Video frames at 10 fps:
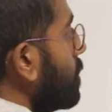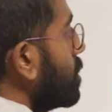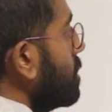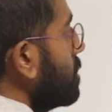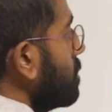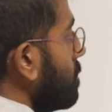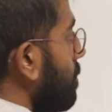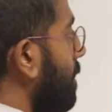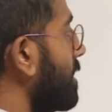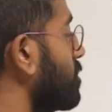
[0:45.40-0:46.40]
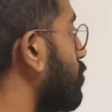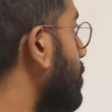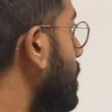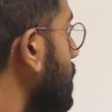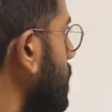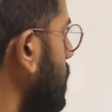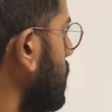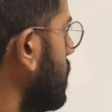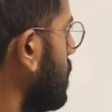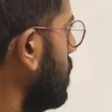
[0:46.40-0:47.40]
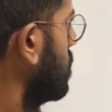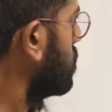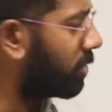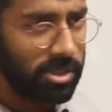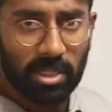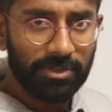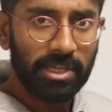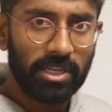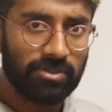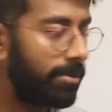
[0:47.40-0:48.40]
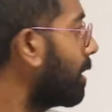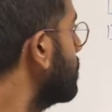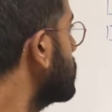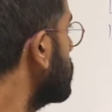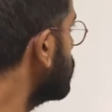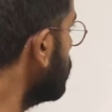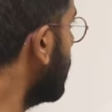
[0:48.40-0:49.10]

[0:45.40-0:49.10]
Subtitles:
which is minus 3. So we're going to start thinking of some numbers, 2